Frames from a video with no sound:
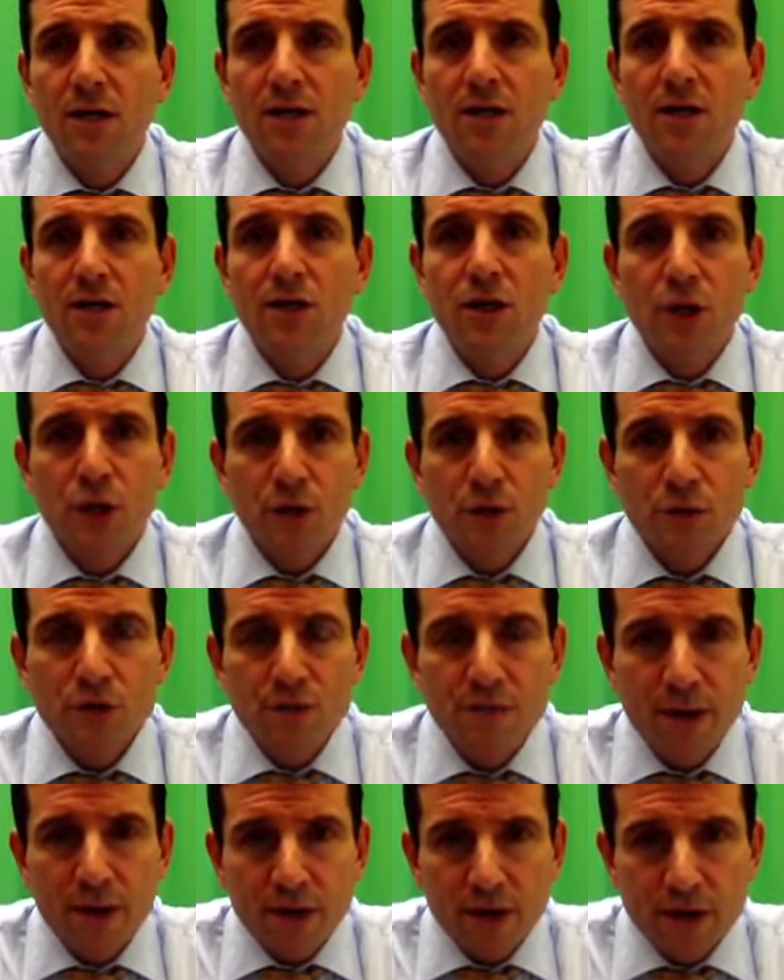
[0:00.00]
encouraged
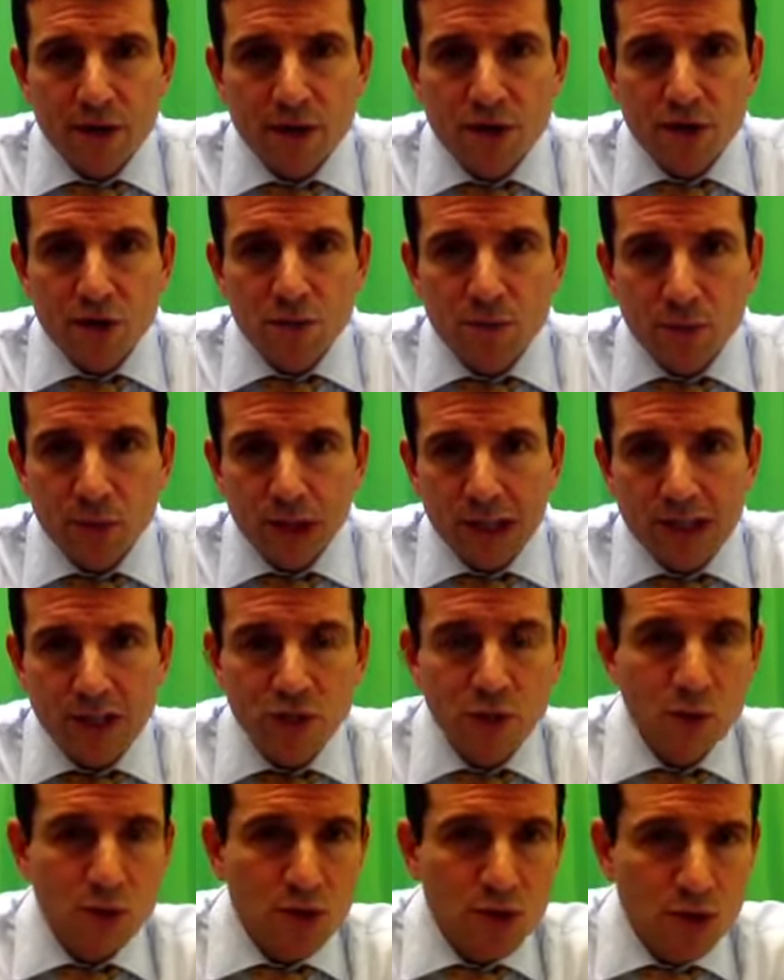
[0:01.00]
Americans to
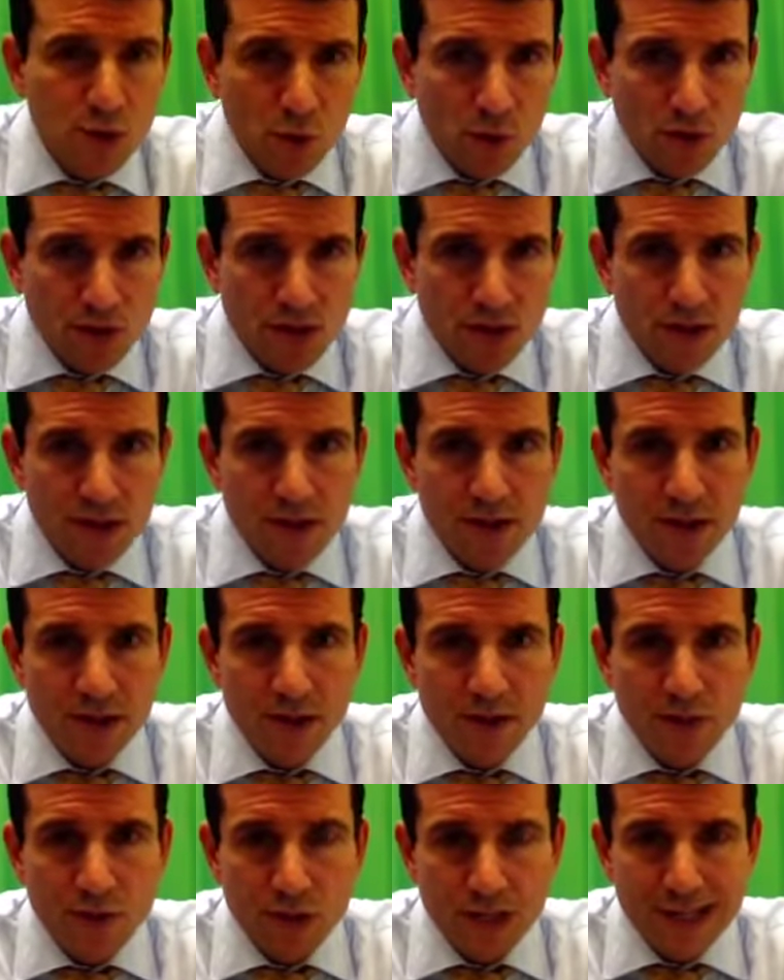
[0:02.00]
endorse
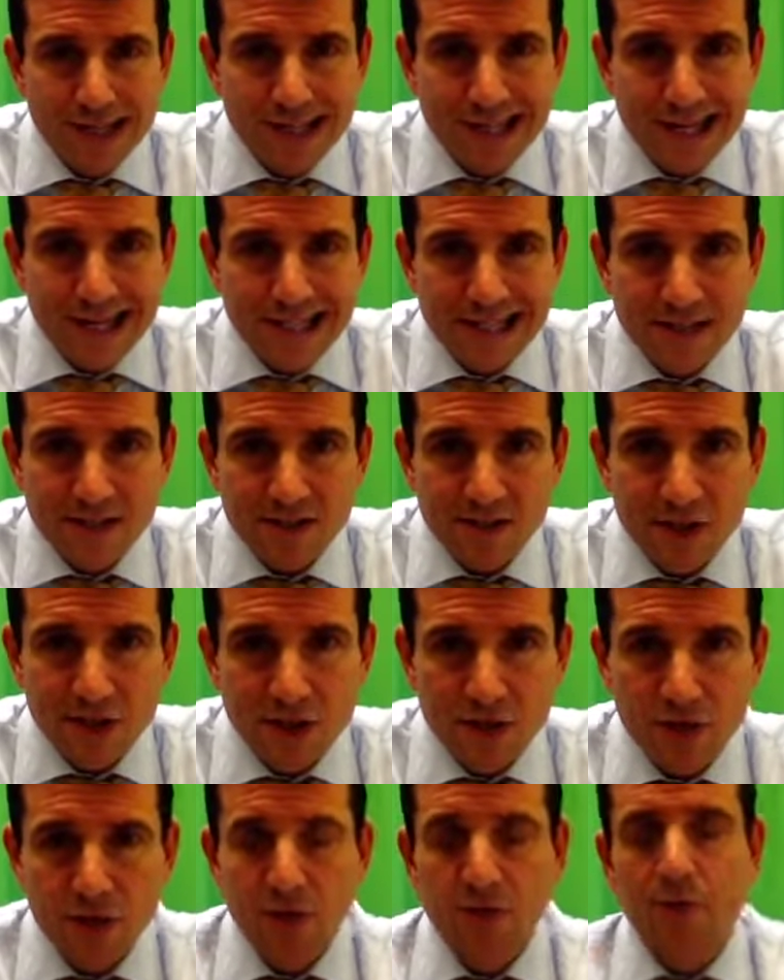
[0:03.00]
the Dred Scott
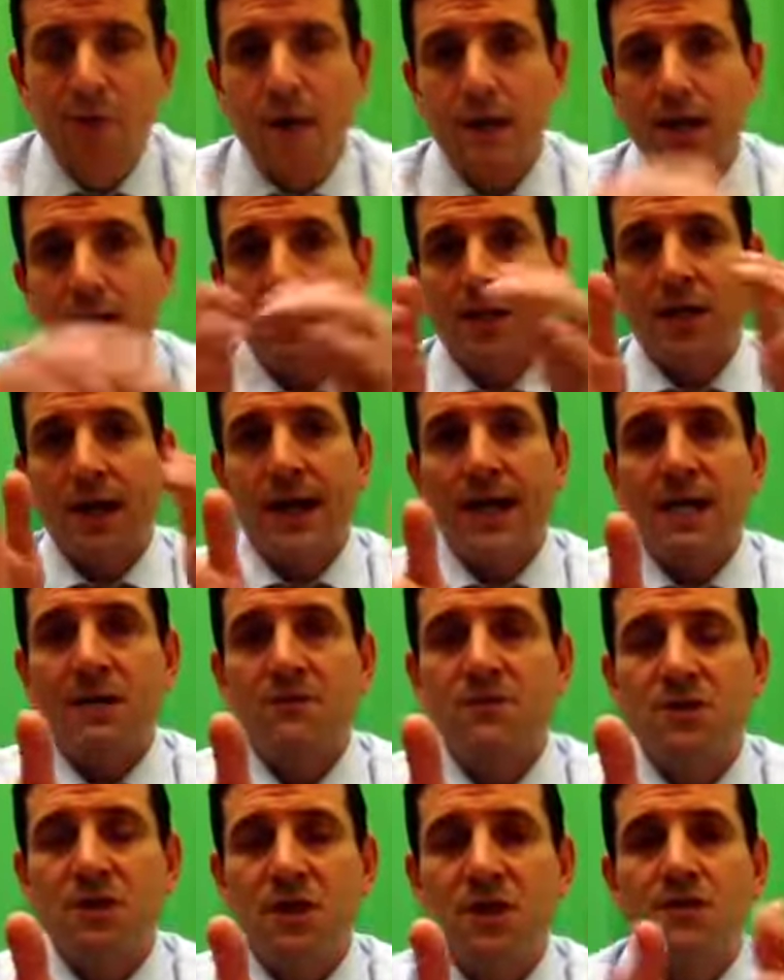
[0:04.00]
decision, thereby aligning
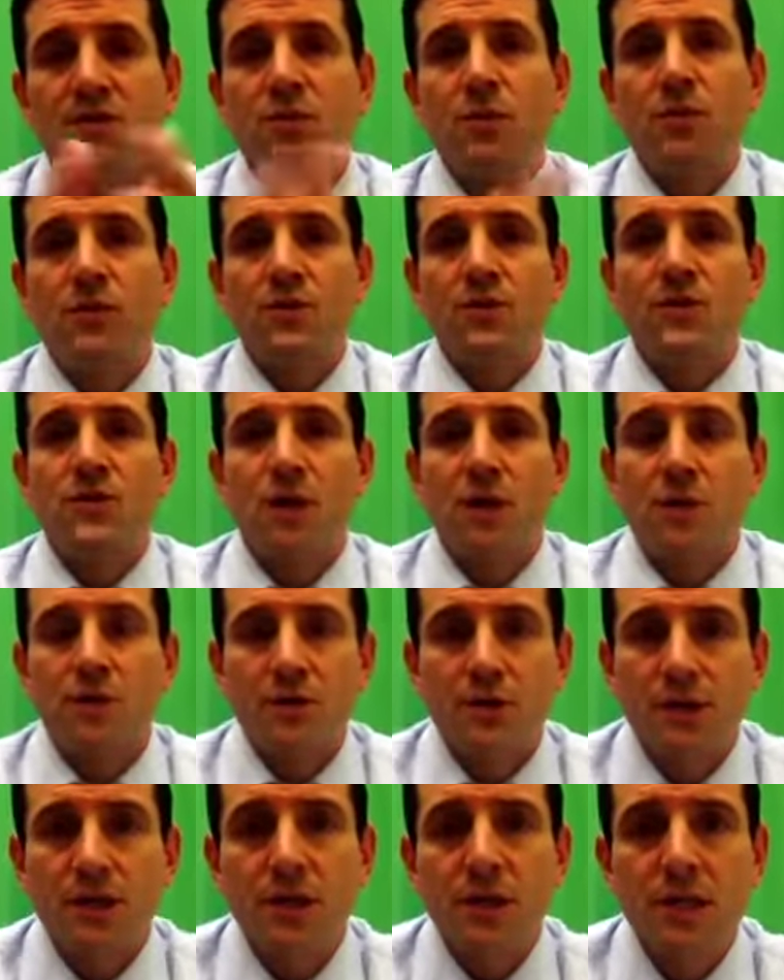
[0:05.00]
himself with the
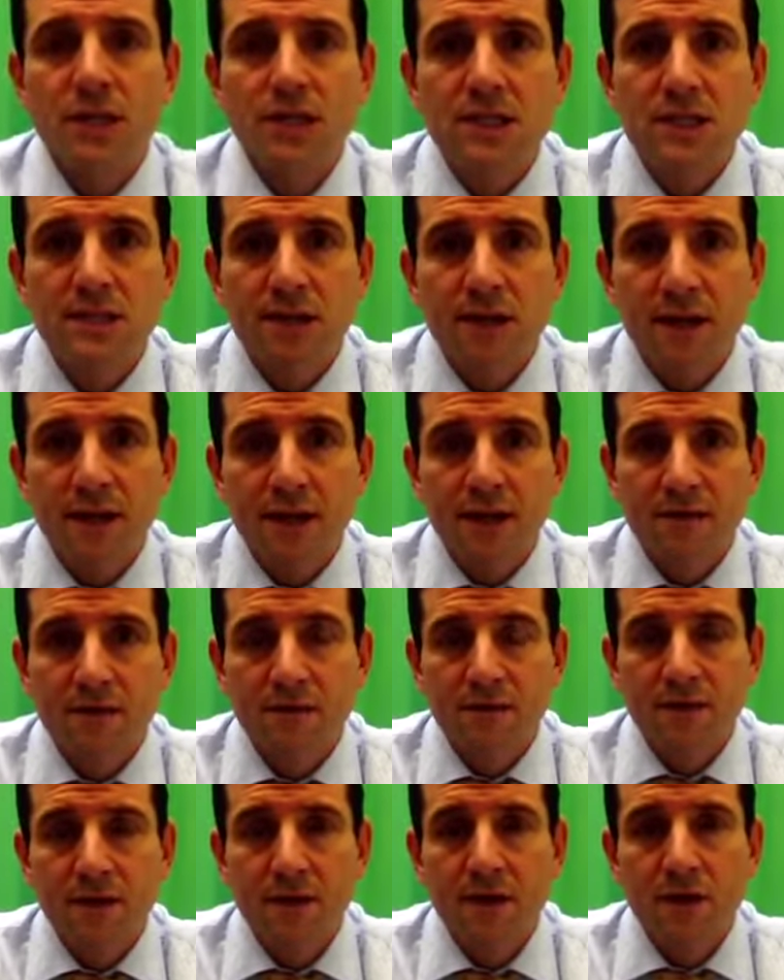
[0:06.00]
Southern
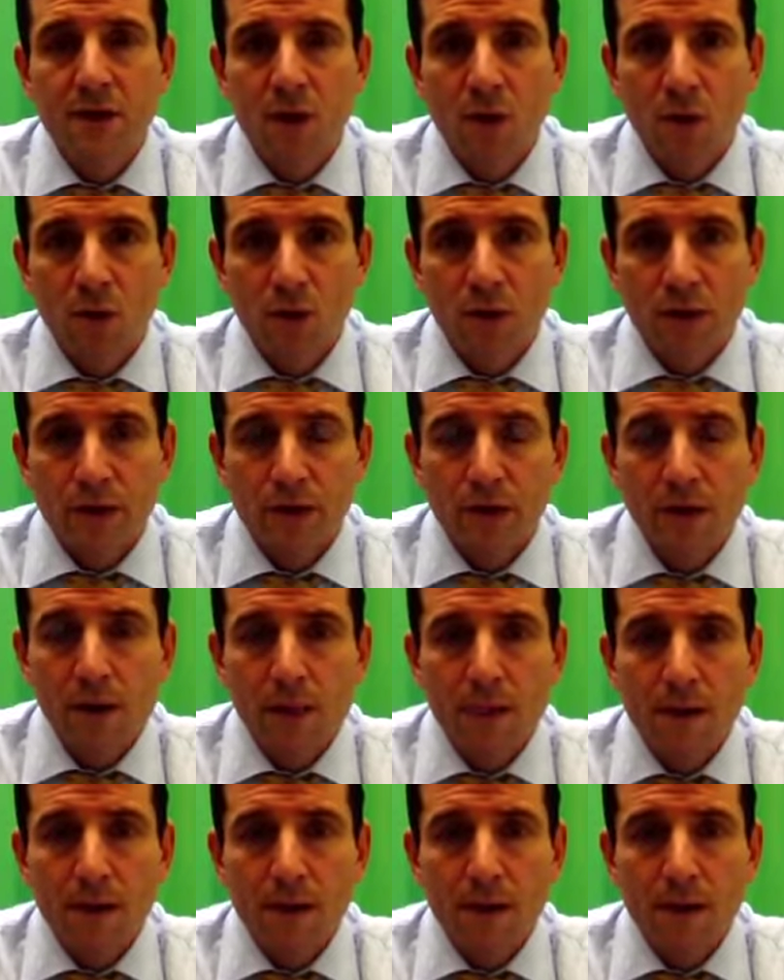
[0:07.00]
slave owner.